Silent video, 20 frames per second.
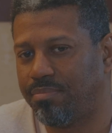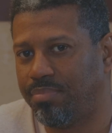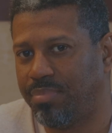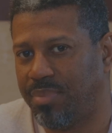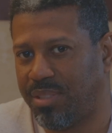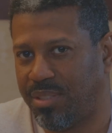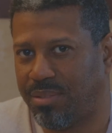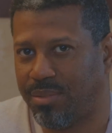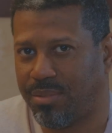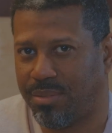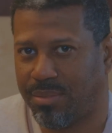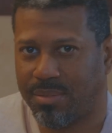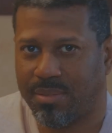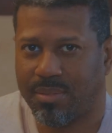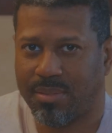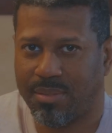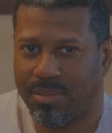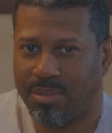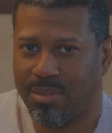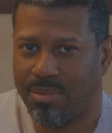just
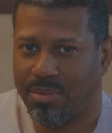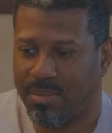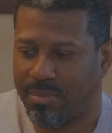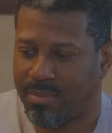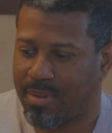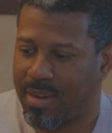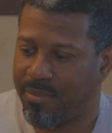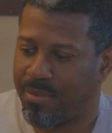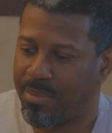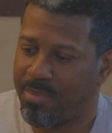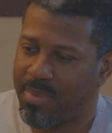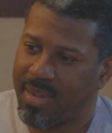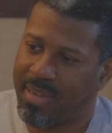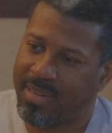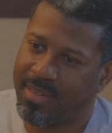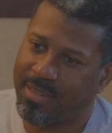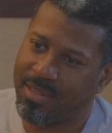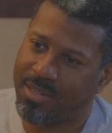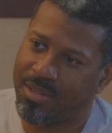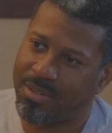so
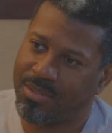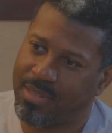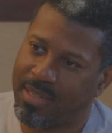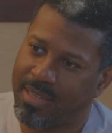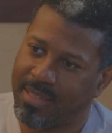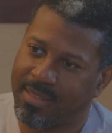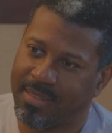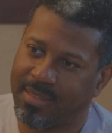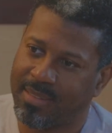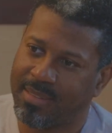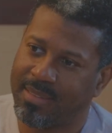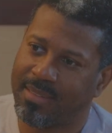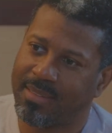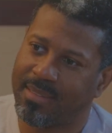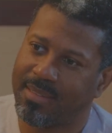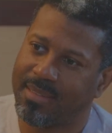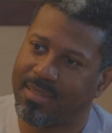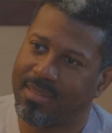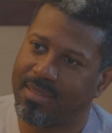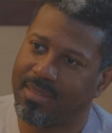everybody know that
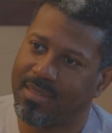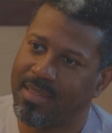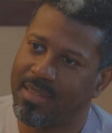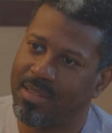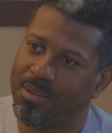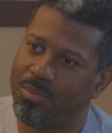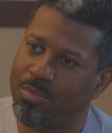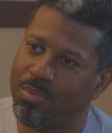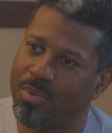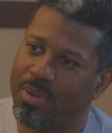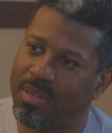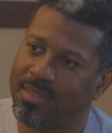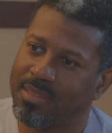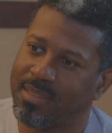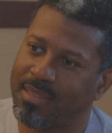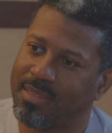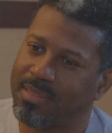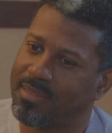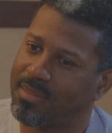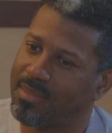it
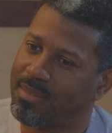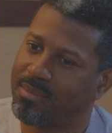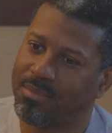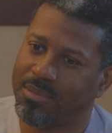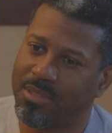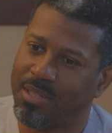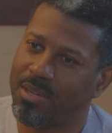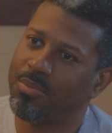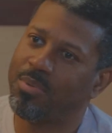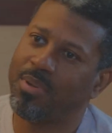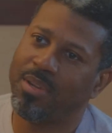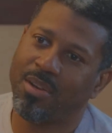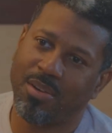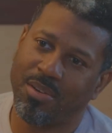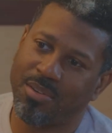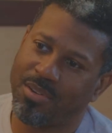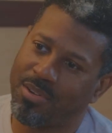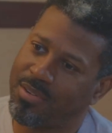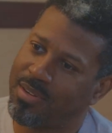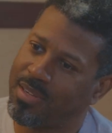wasn't, we
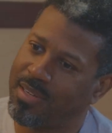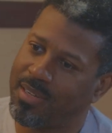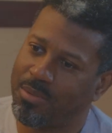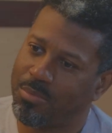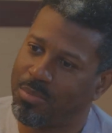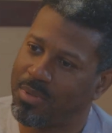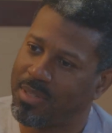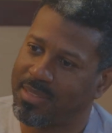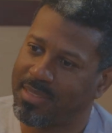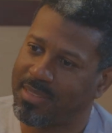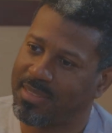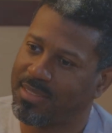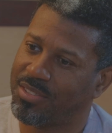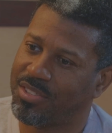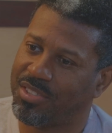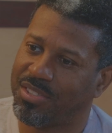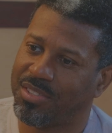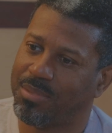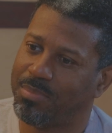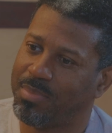all know that it wasn't
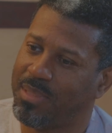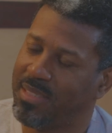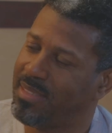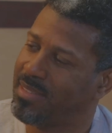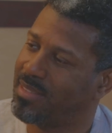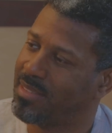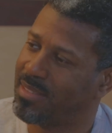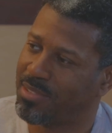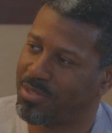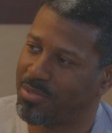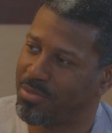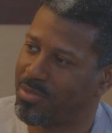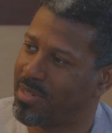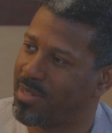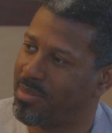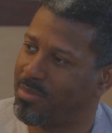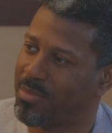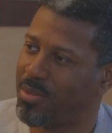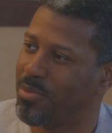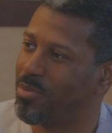just peaches and
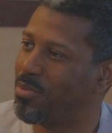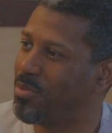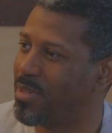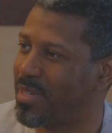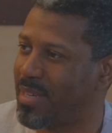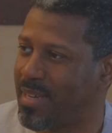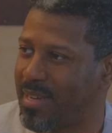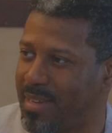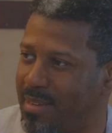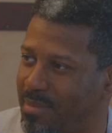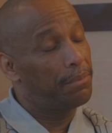cream the whole time.